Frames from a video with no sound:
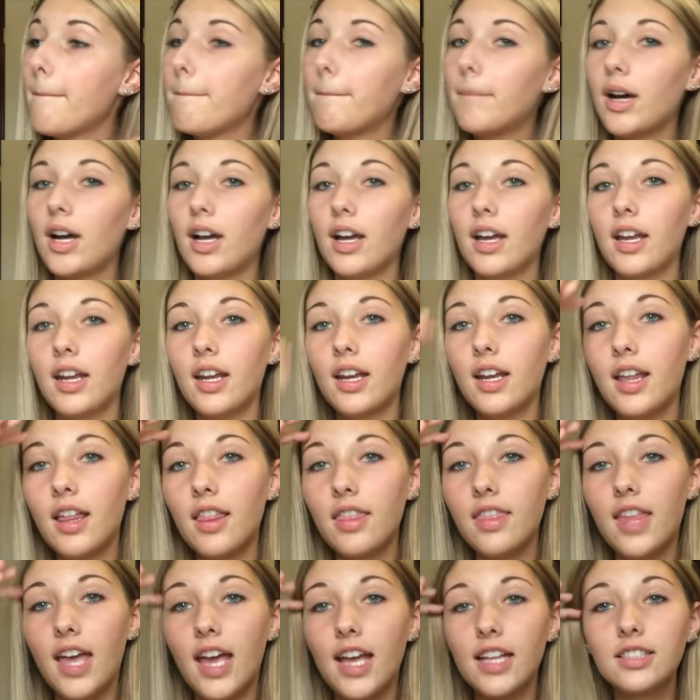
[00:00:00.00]
But
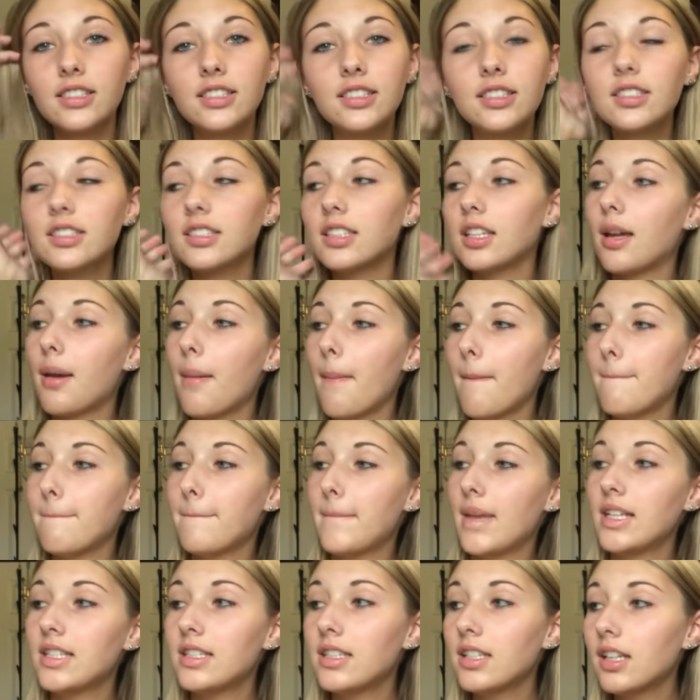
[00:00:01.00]
that's
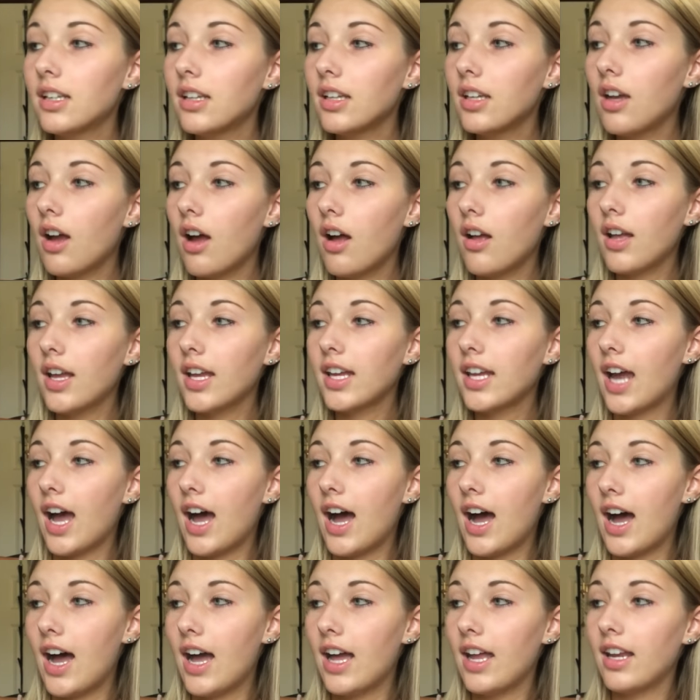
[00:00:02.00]
basically all I
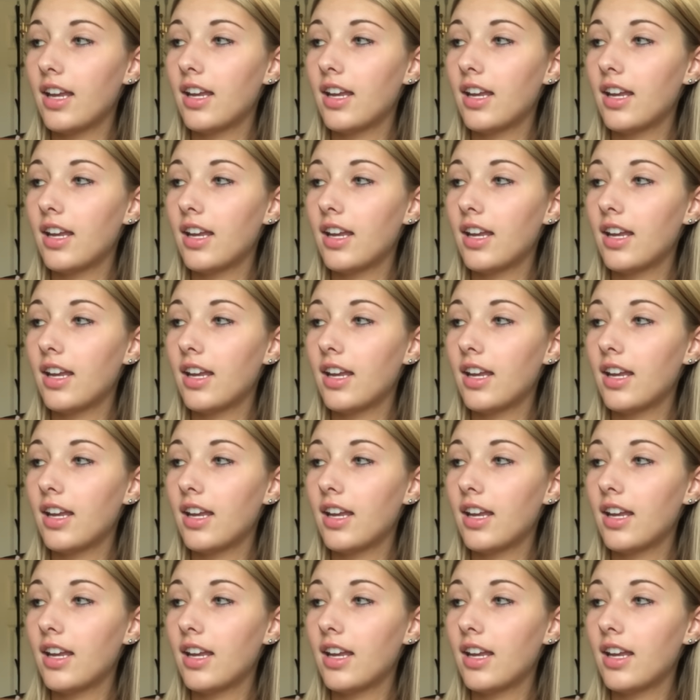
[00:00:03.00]
got.